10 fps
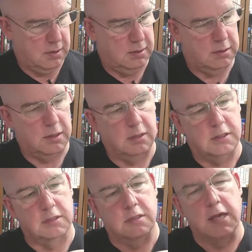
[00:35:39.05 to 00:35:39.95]
see it
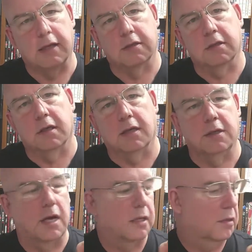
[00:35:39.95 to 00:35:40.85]
says Dent and
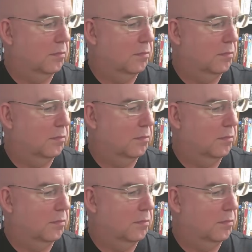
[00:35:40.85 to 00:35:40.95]
Dutton,